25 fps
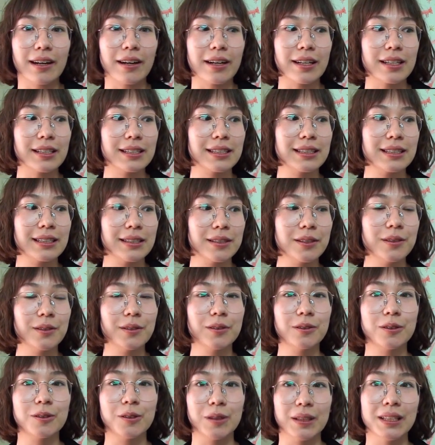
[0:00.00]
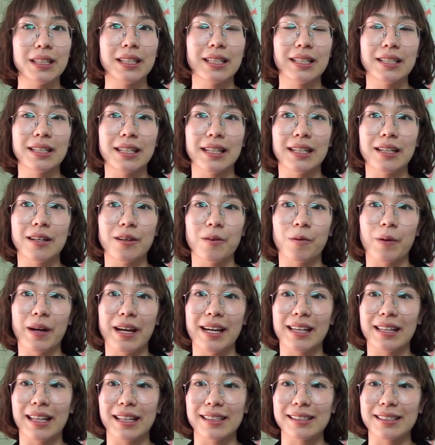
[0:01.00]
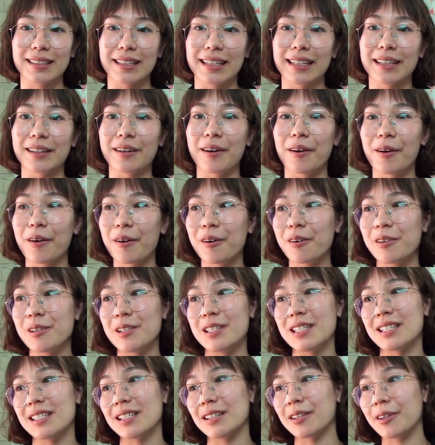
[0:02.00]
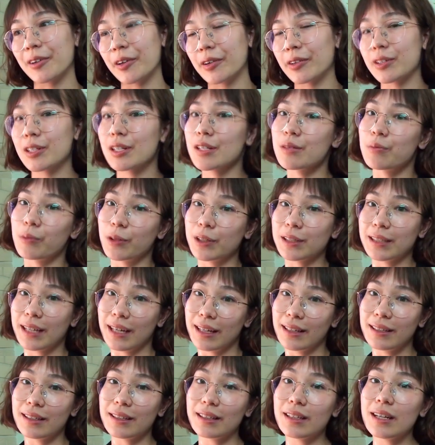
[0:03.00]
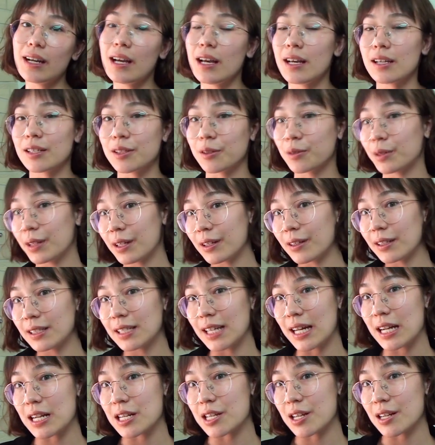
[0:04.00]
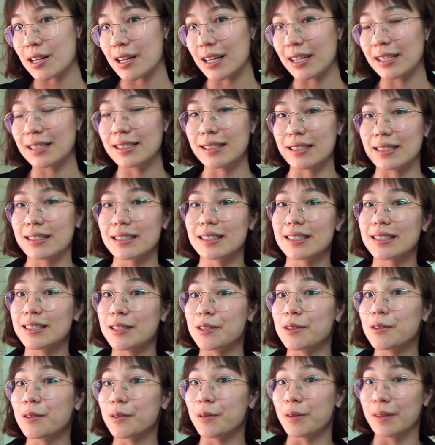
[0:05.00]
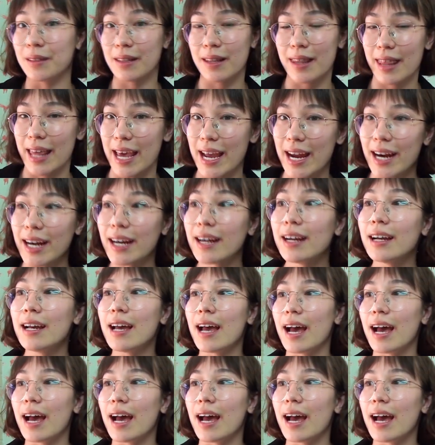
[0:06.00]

are still treated in a way that's like, oh, she's a girl, she's more tender, so their attention is still there.